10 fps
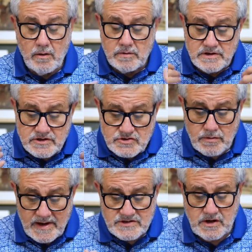When
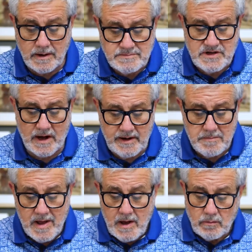distress comes on
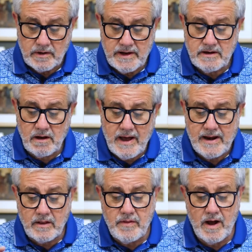him, will he
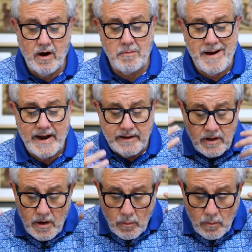delight in the Almighty?